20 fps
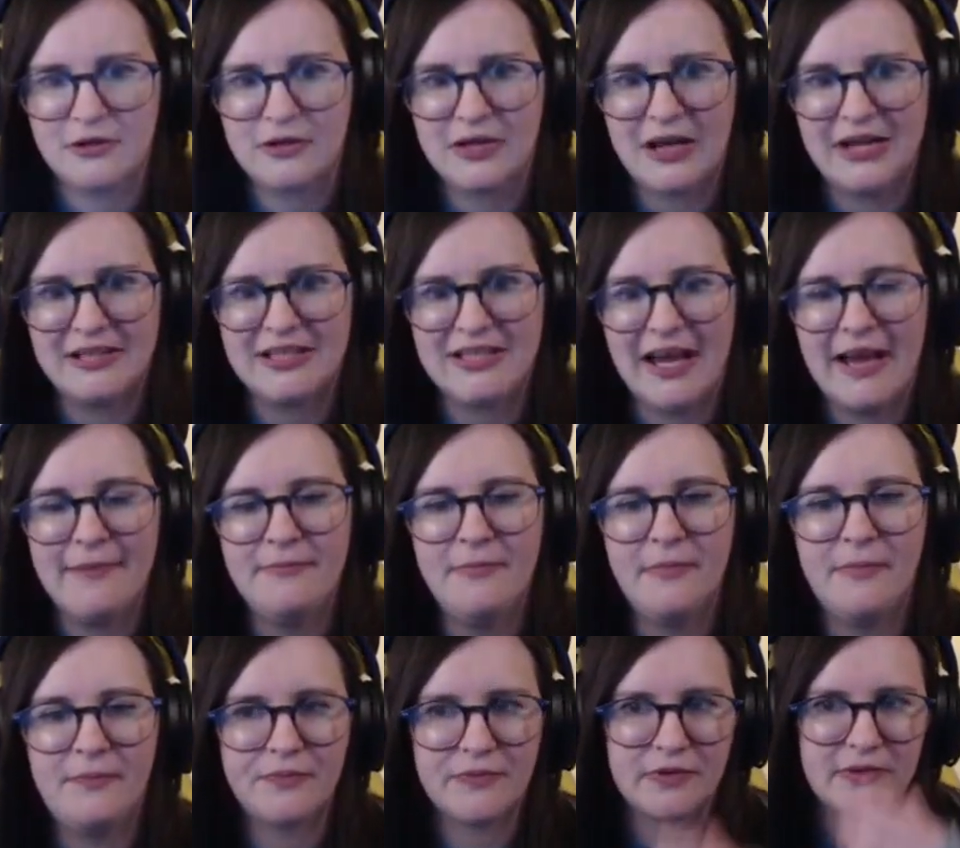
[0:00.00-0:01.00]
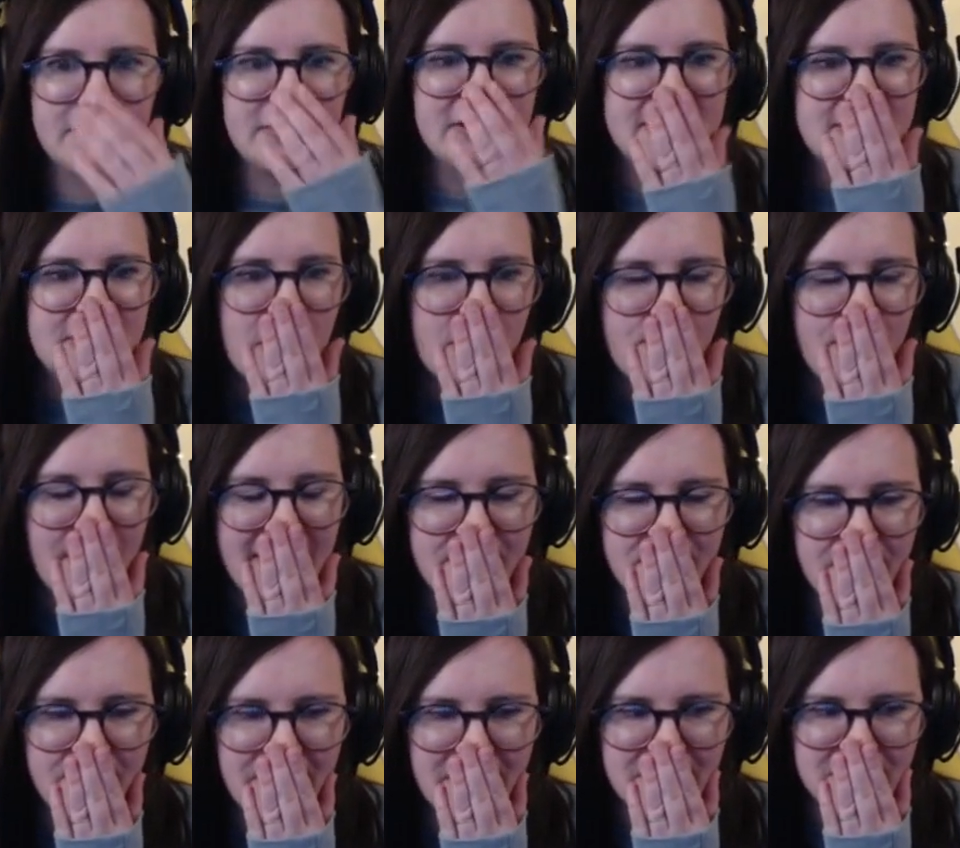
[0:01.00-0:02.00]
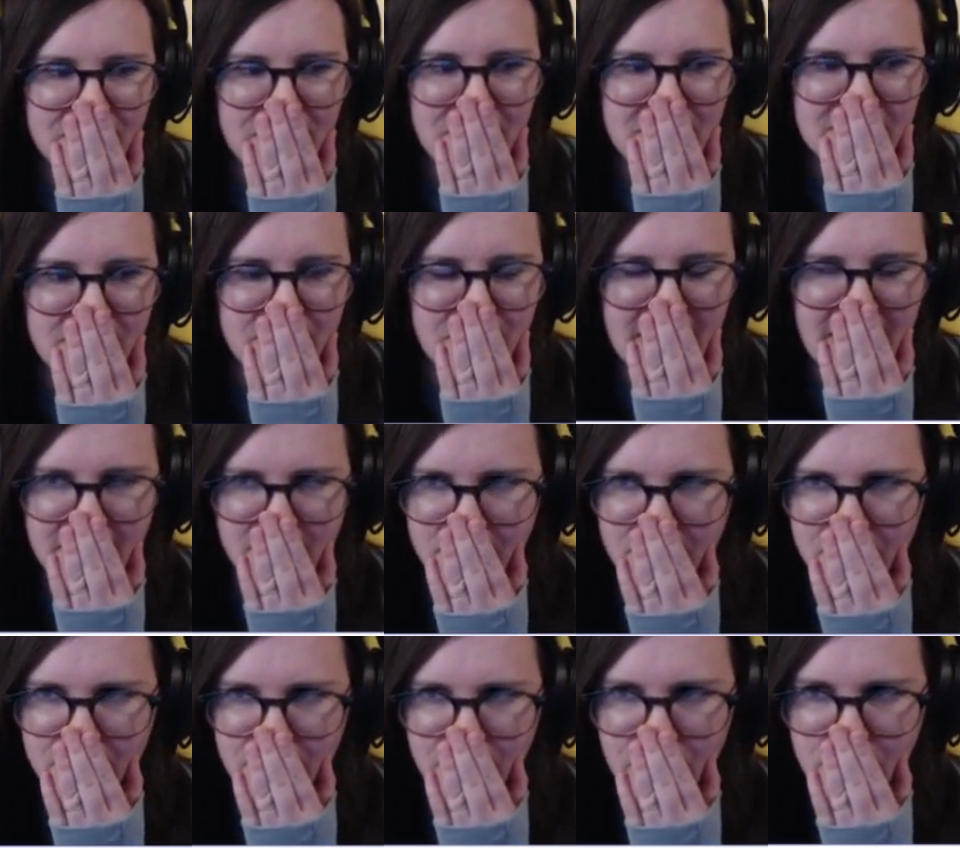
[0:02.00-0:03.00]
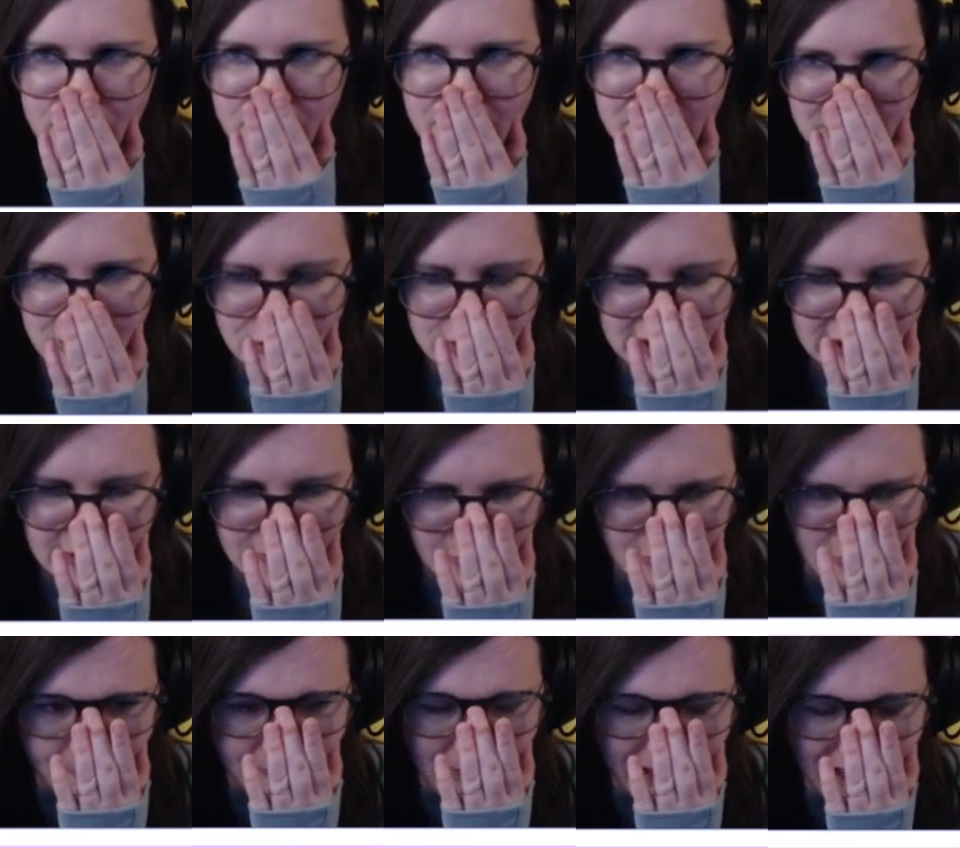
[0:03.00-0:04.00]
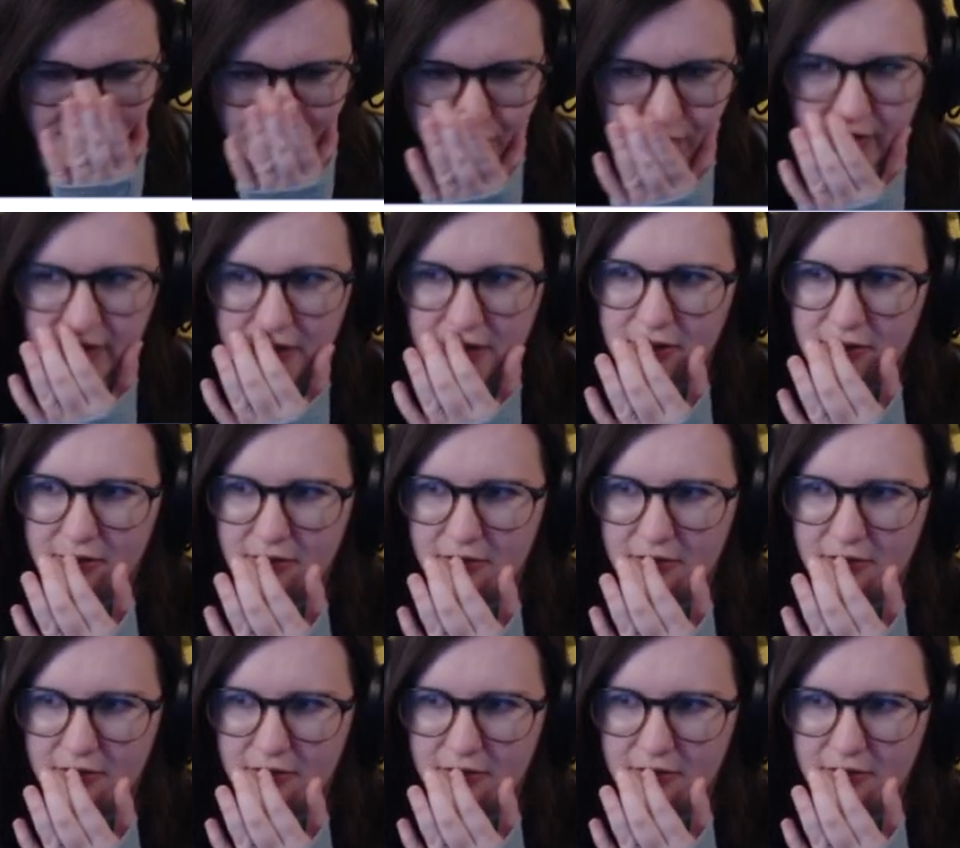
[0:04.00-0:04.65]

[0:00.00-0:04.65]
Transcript: Guys, I'm... There's no way I'm going to be able to do this. I'm going to end up using all my battery.